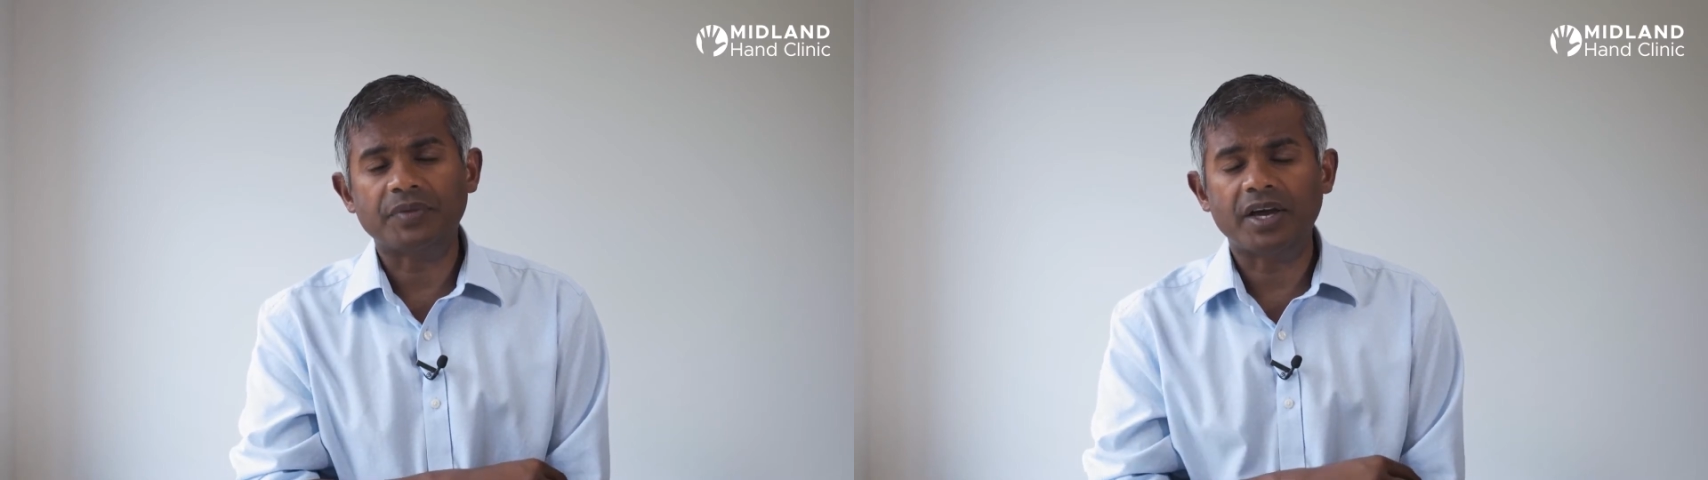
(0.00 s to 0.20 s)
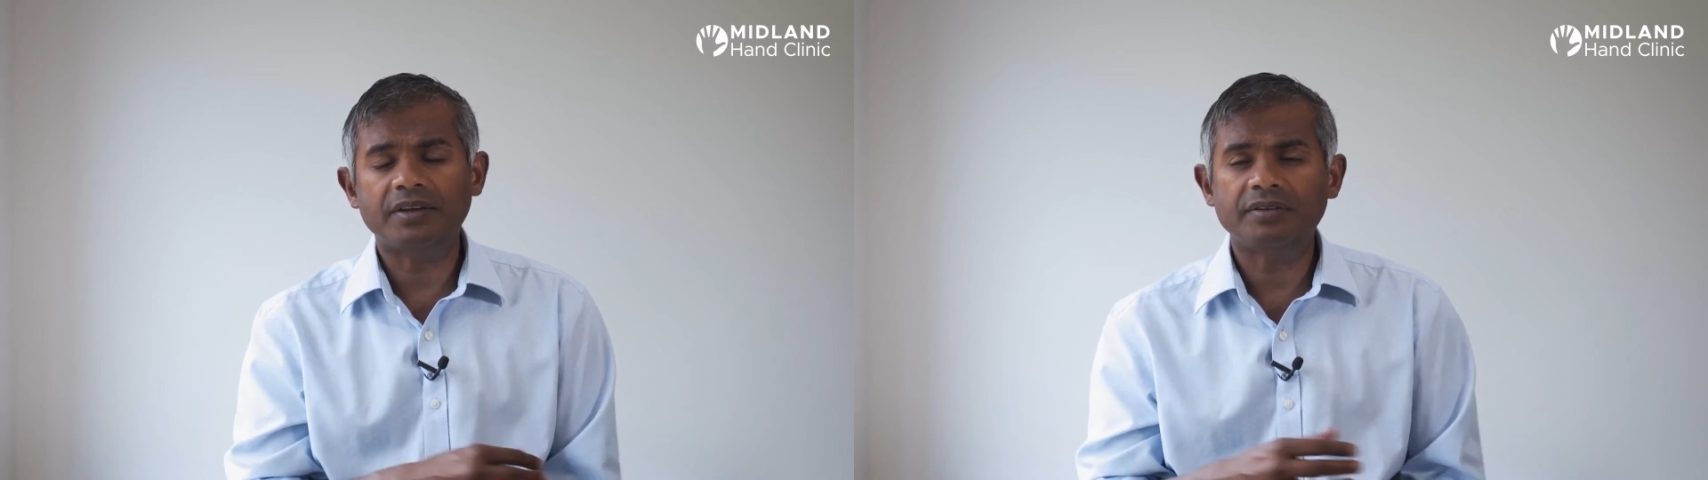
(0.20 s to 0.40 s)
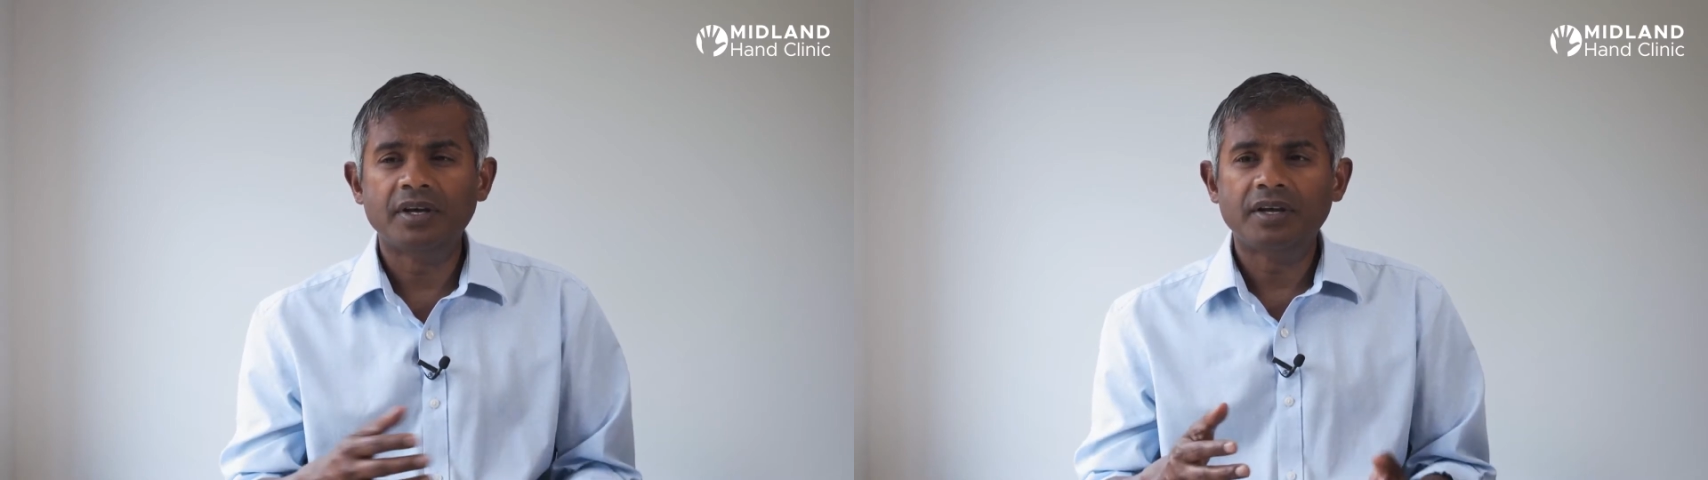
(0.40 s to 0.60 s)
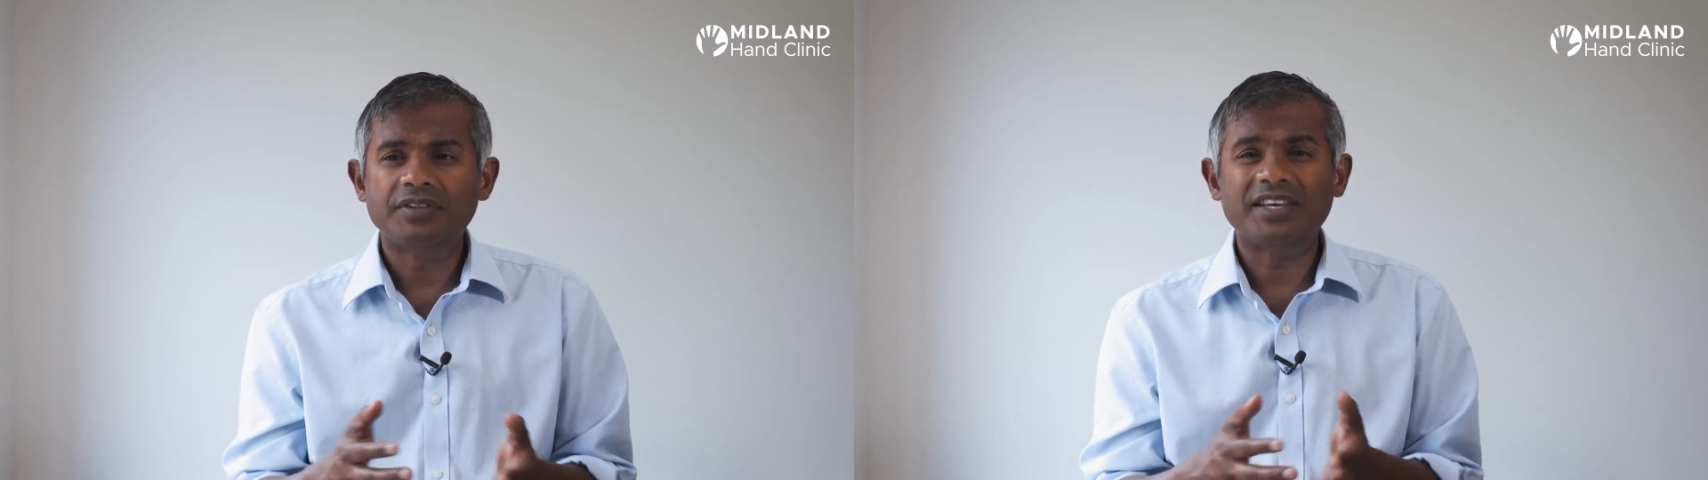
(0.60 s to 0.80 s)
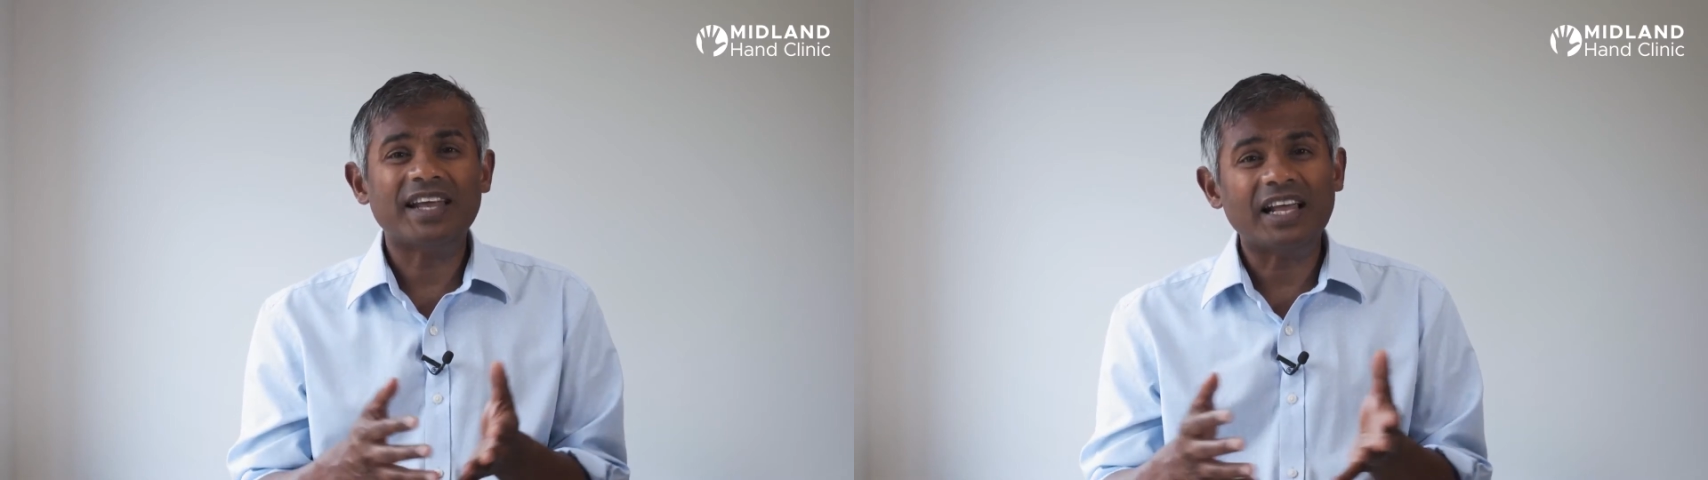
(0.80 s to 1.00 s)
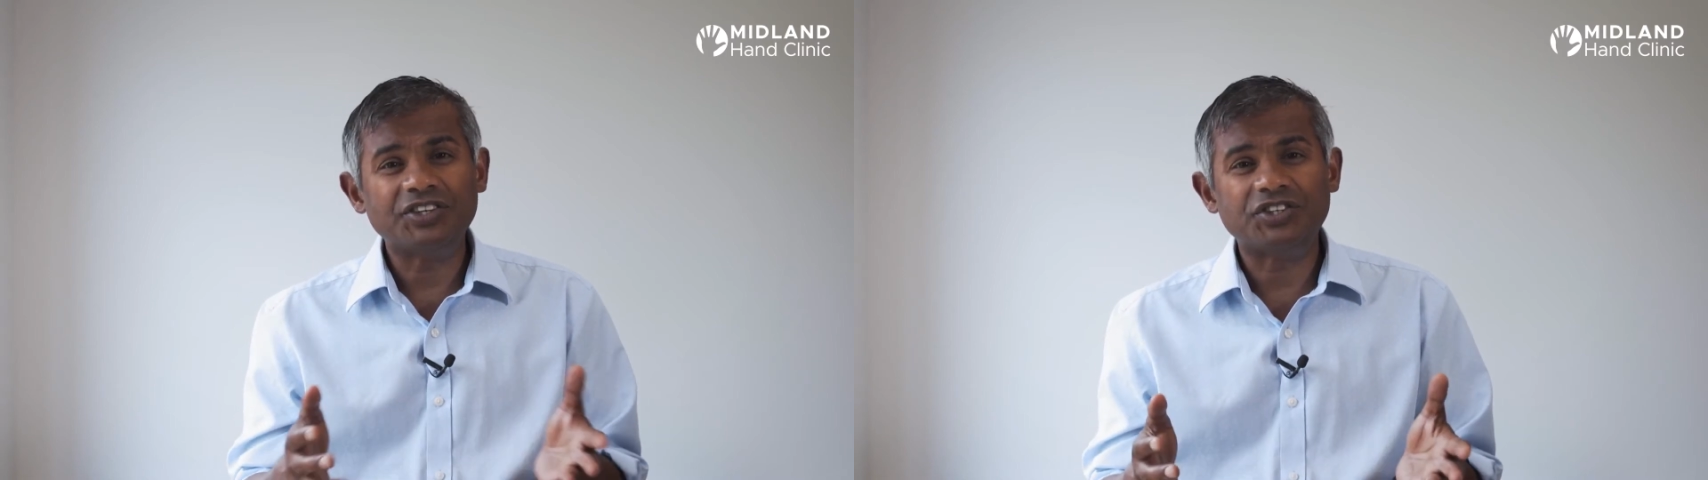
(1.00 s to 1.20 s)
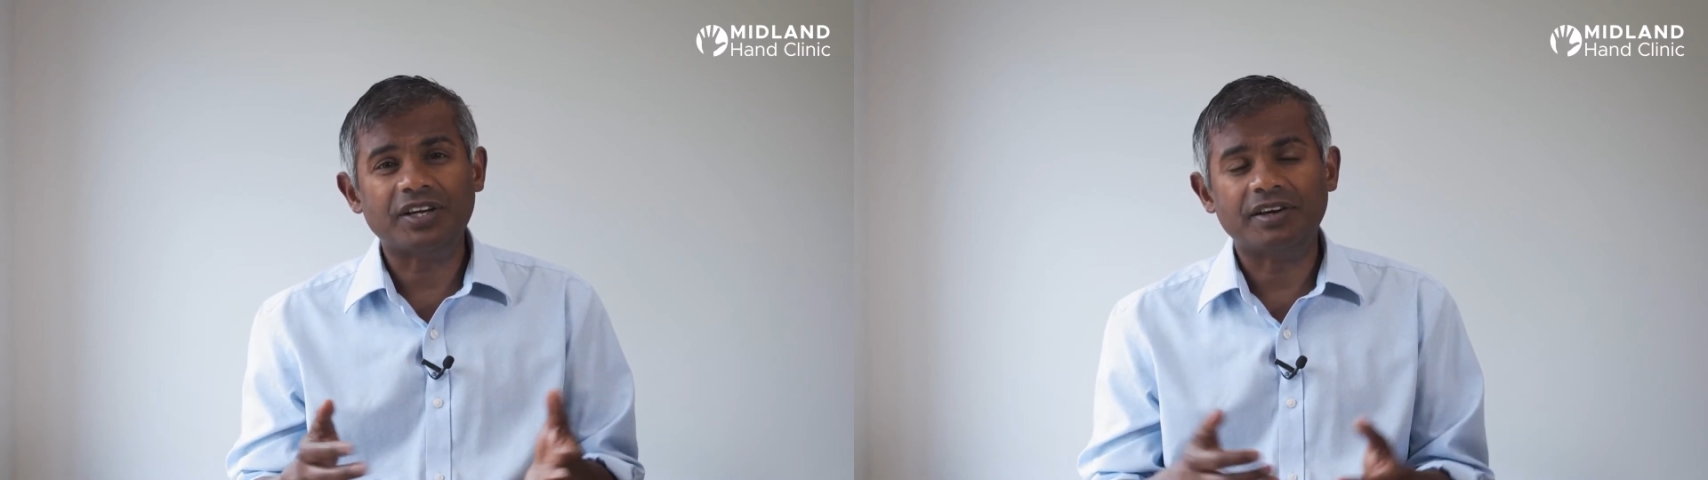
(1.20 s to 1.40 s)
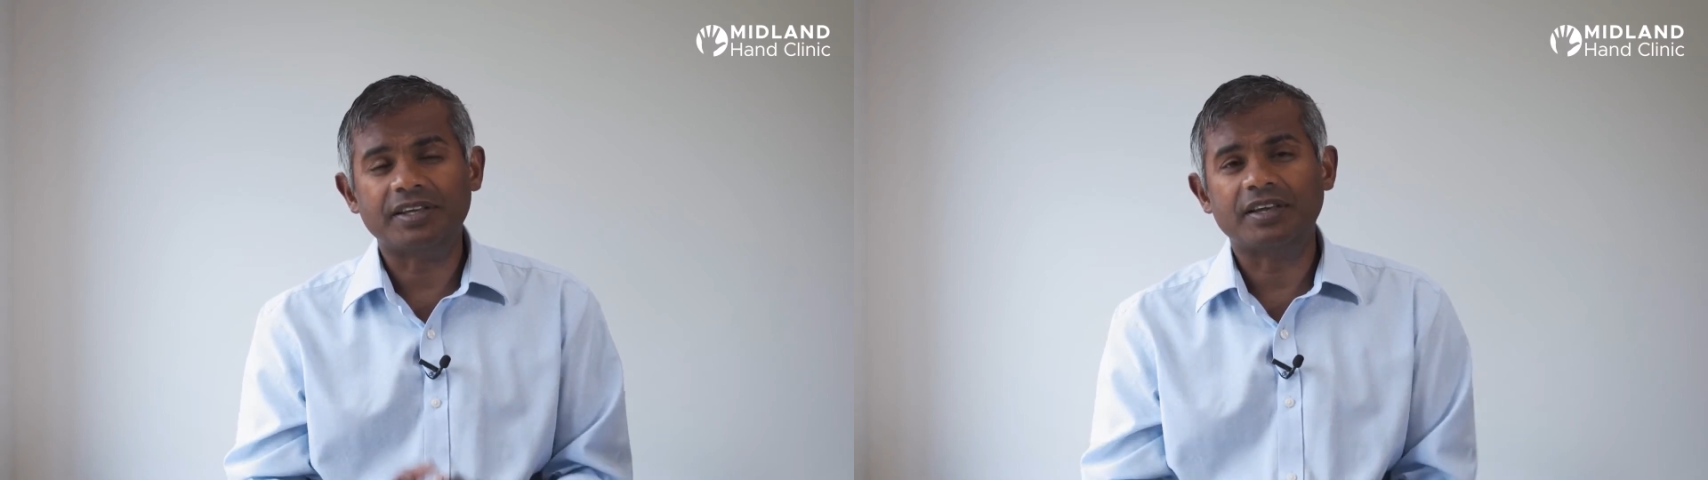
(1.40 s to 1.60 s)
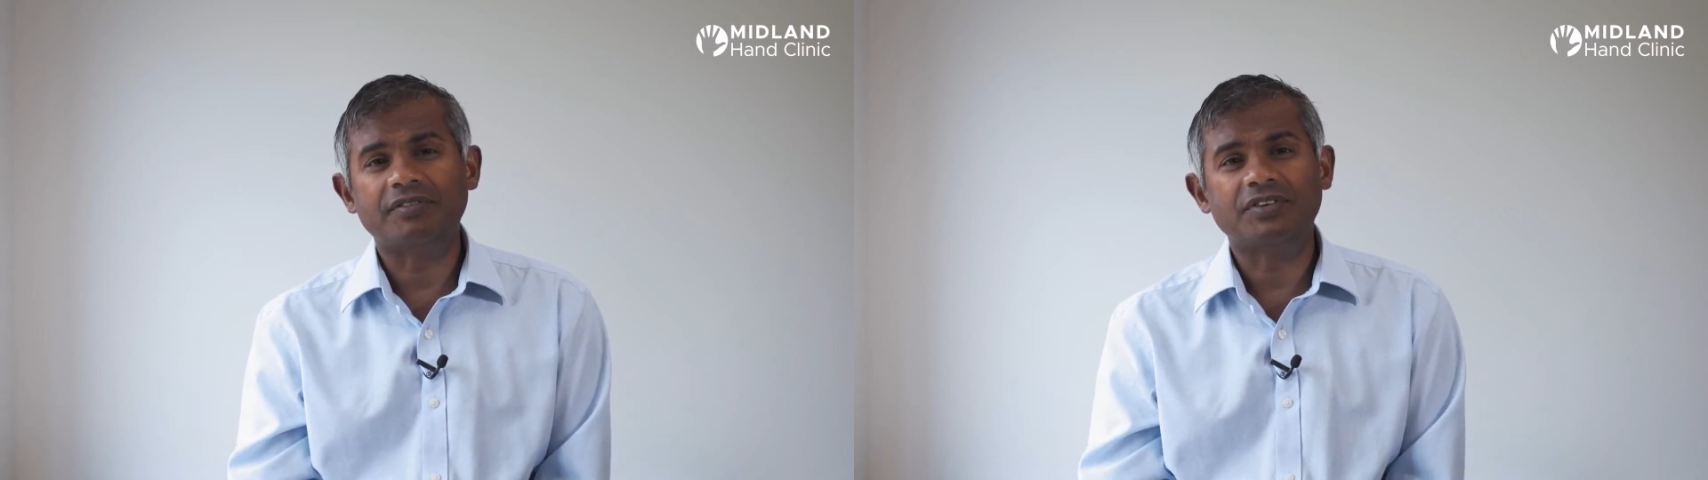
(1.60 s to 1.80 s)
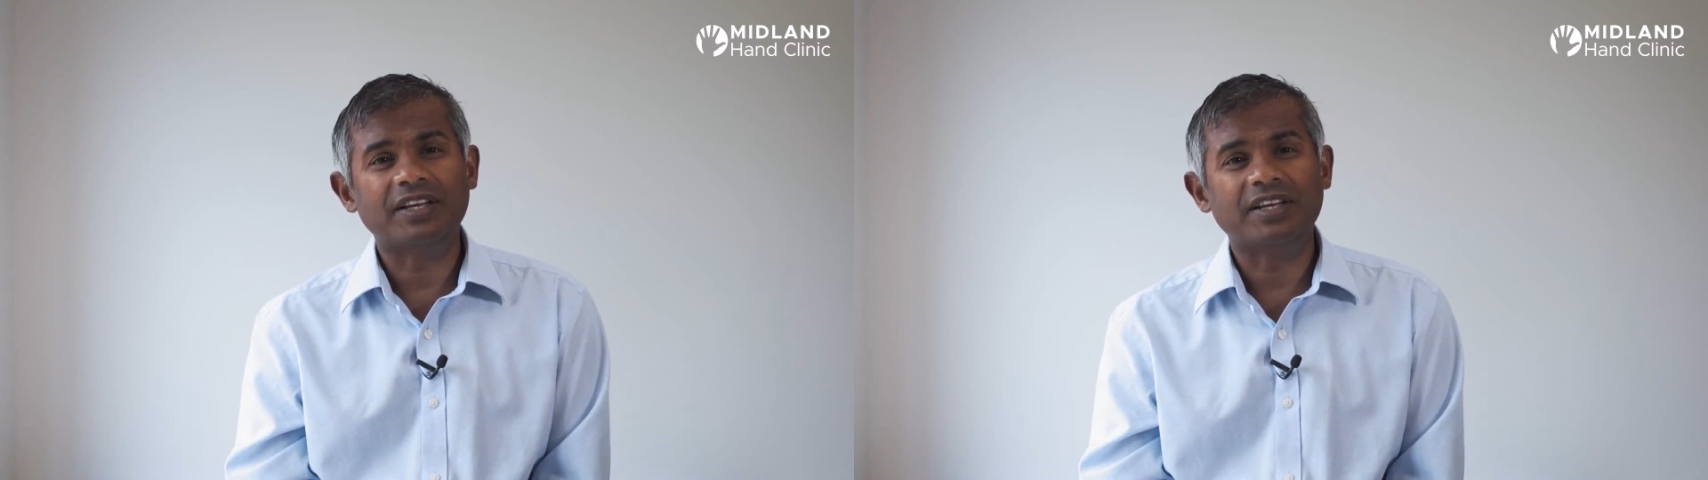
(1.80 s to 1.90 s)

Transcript: And the analogy I give is,